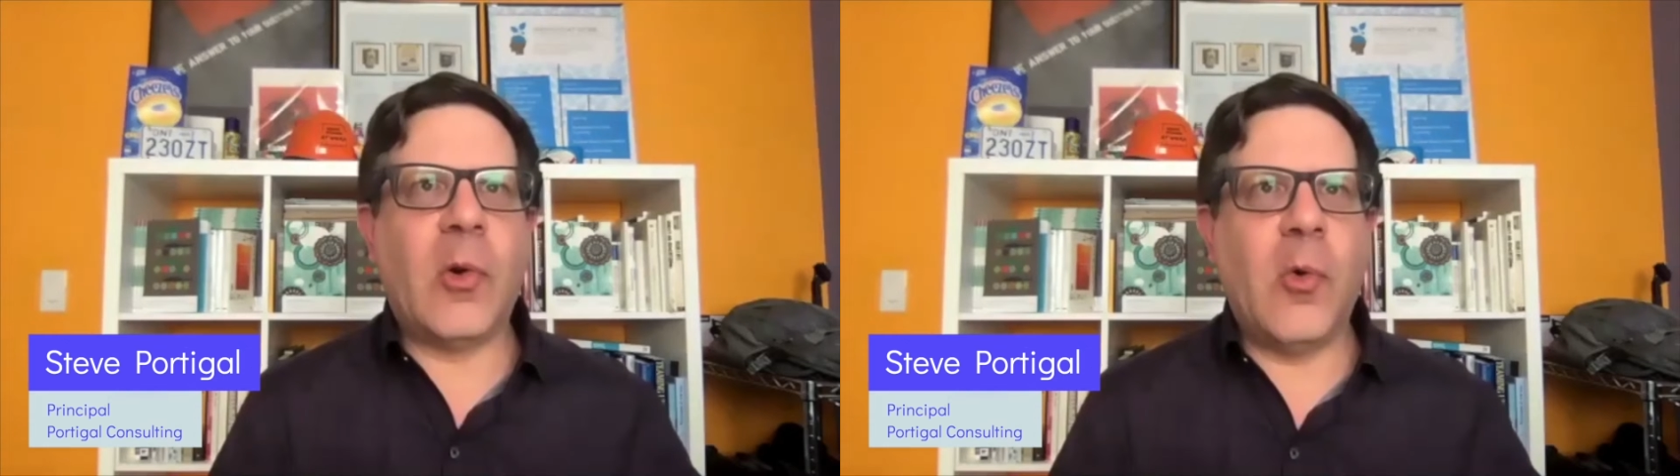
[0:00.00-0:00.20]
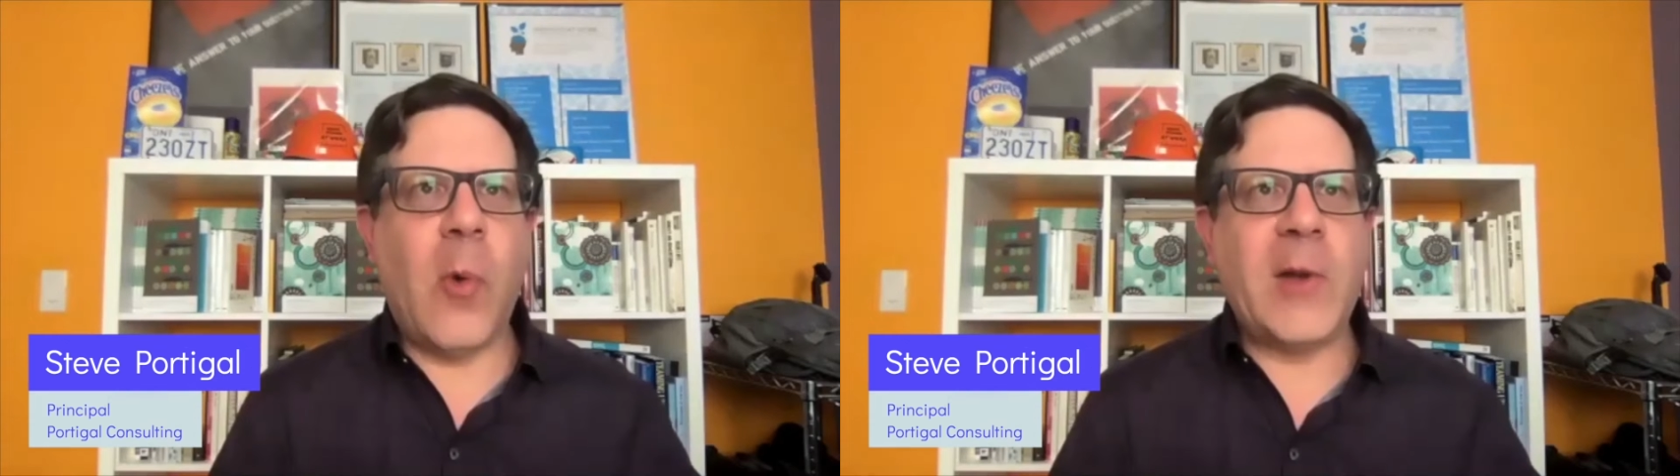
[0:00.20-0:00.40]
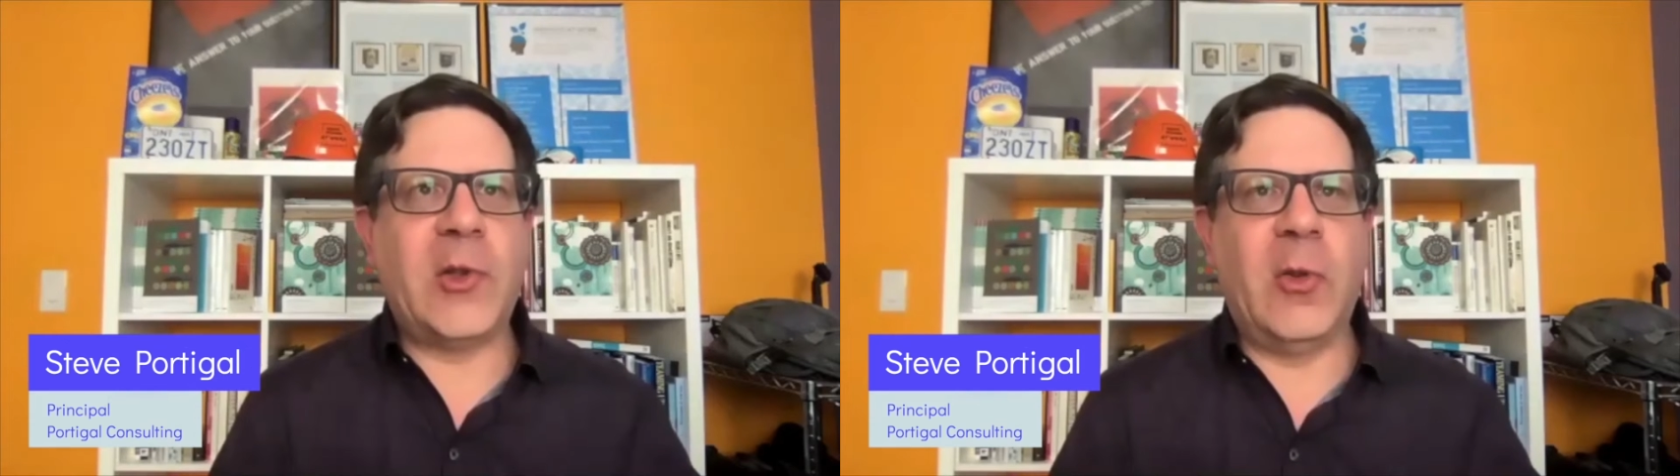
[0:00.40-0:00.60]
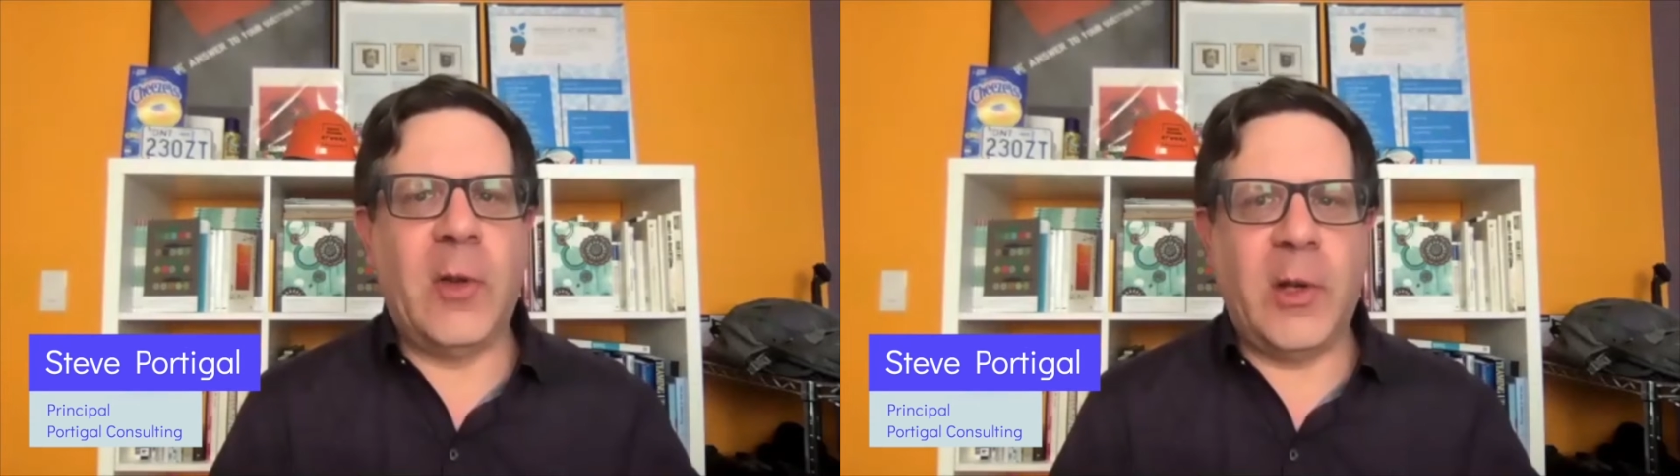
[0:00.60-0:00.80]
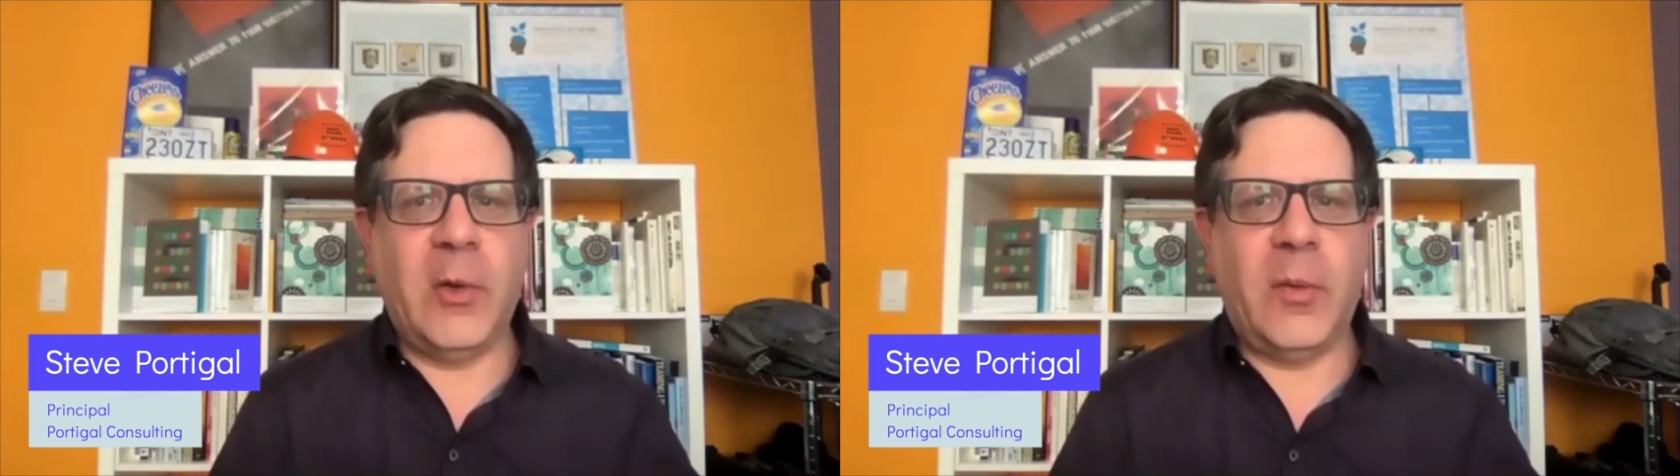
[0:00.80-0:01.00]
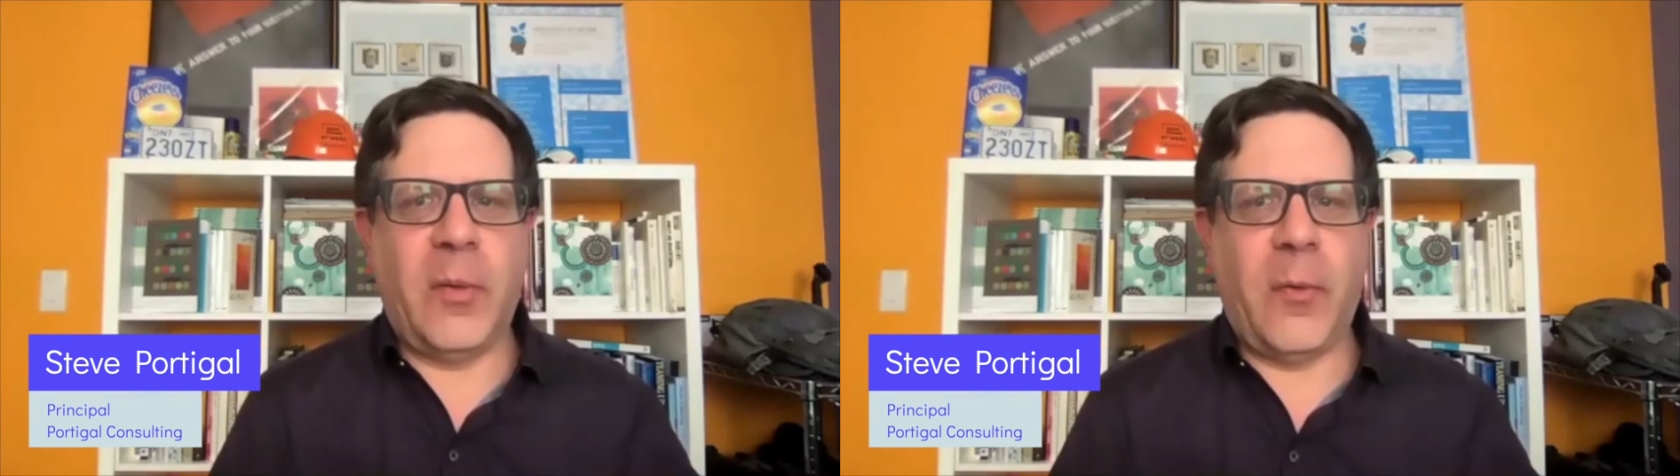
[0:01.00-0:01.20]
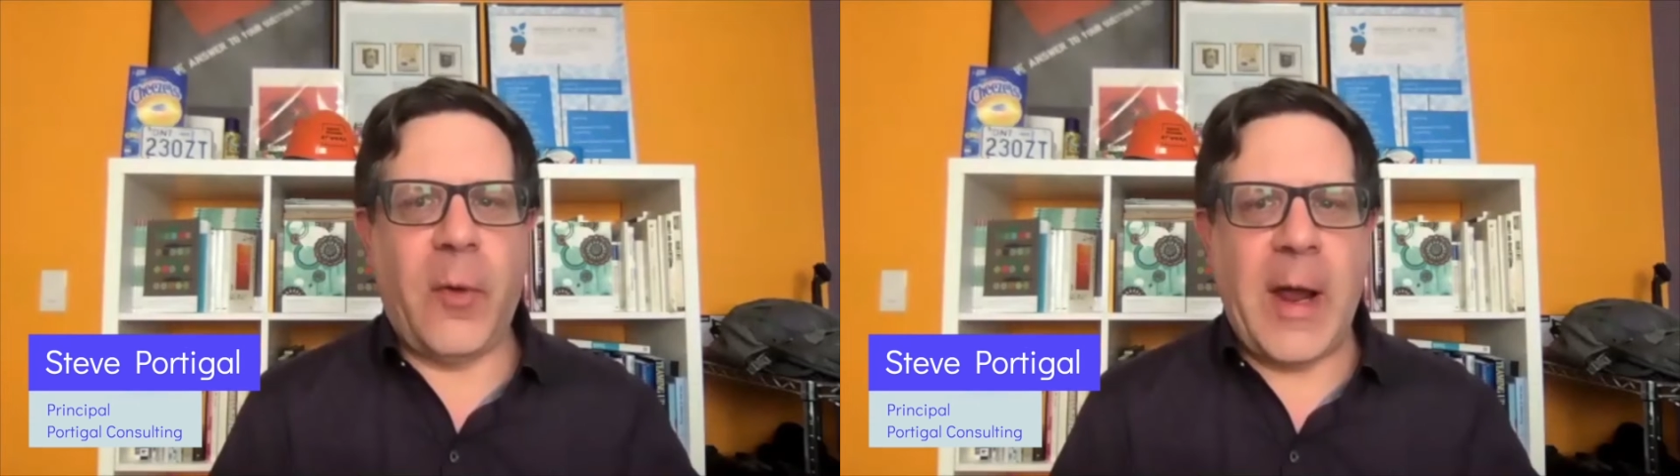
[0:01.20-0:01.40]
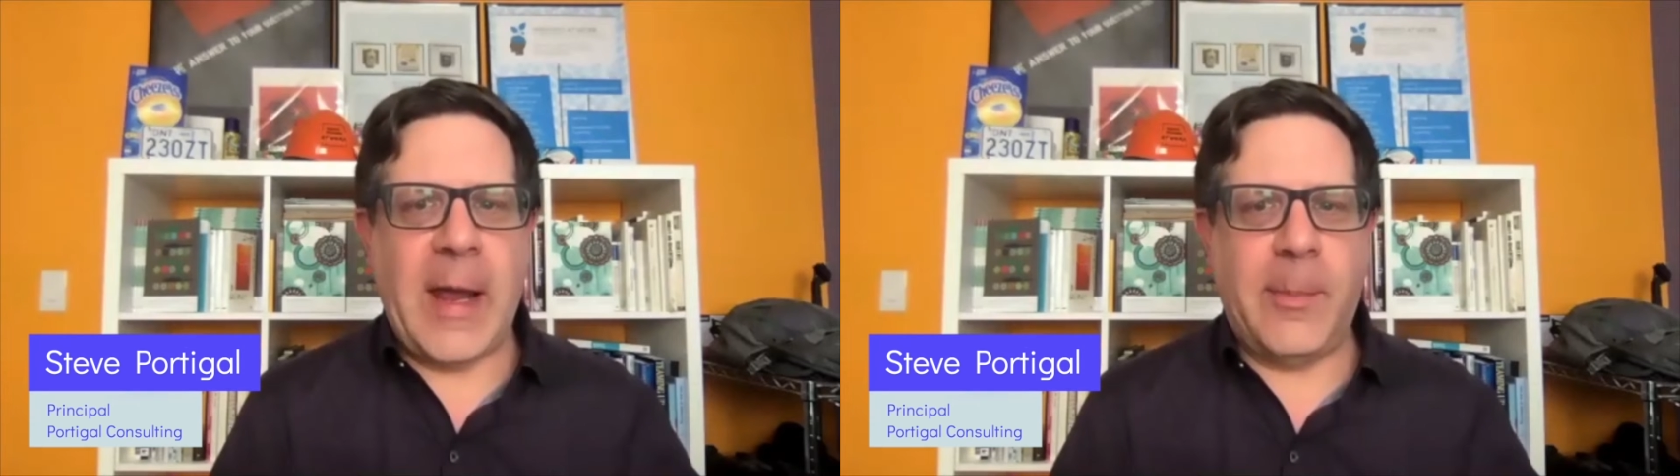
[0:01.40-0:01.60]
question that you
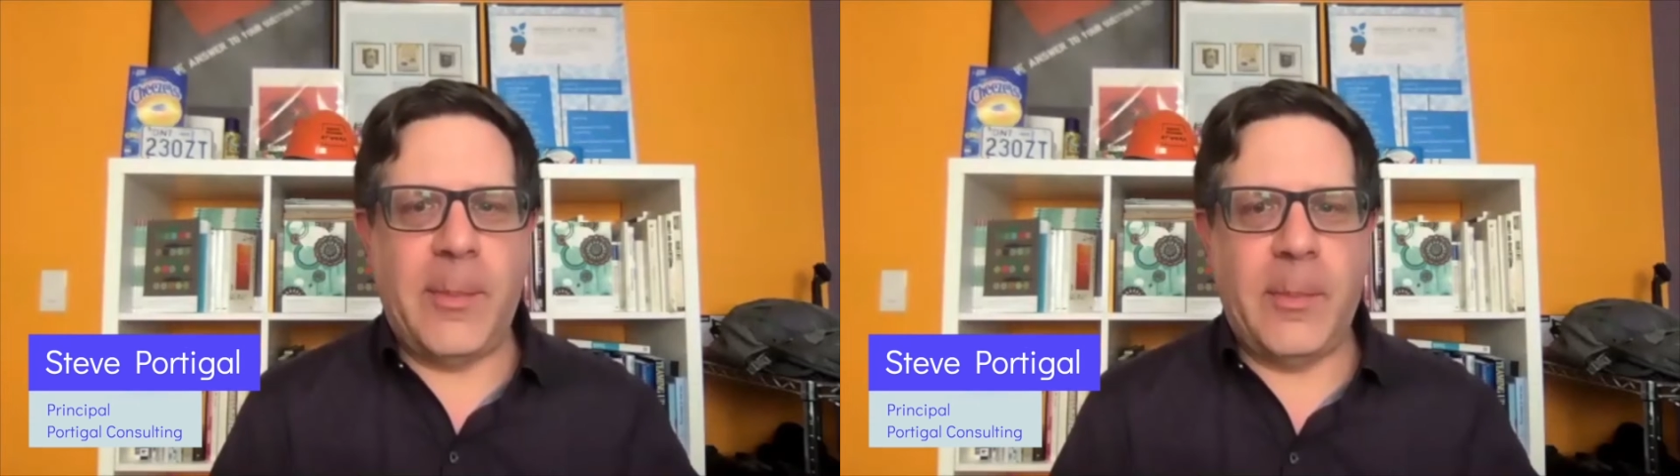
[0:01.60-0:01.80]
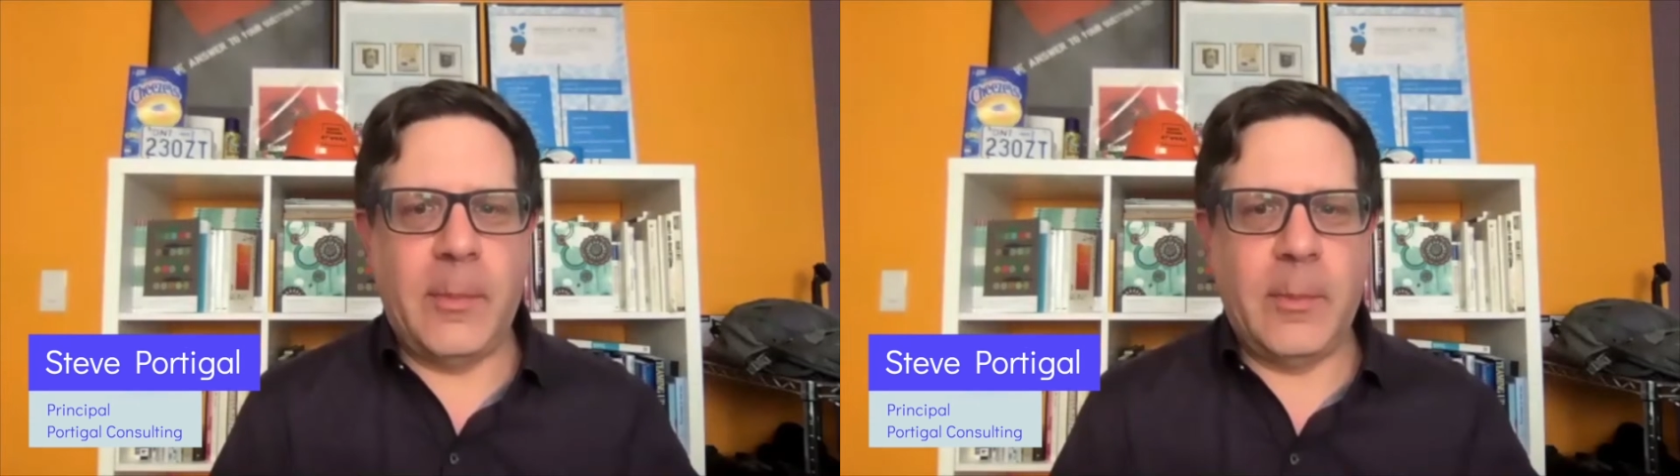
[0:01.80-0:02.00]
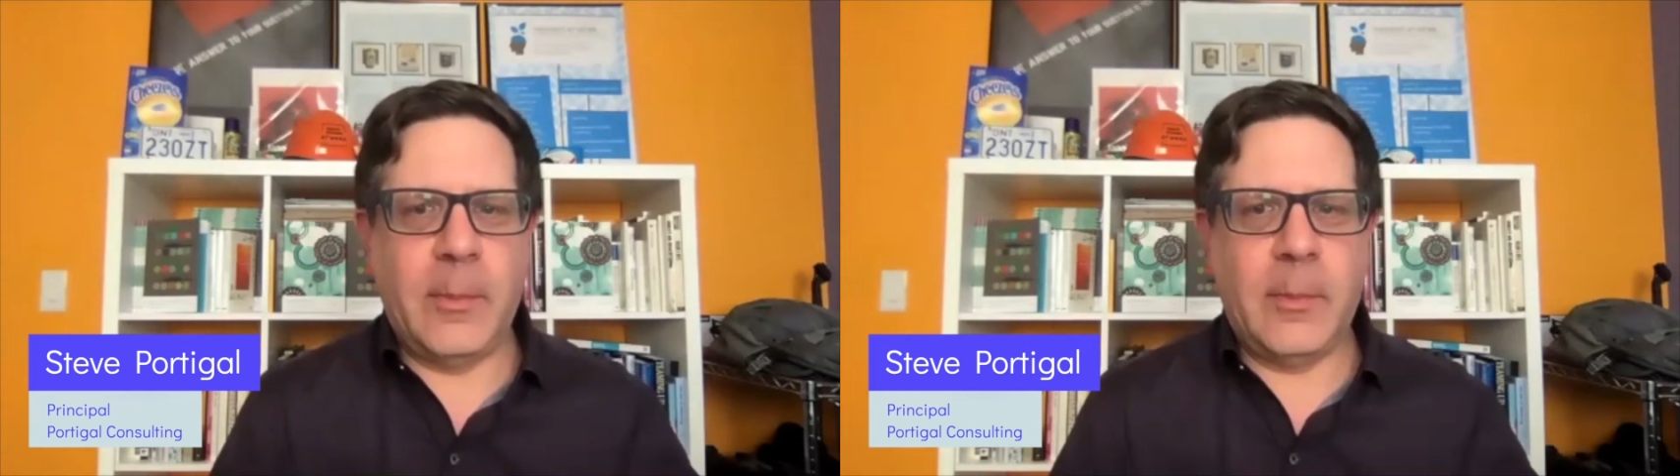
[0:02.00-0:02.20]
frame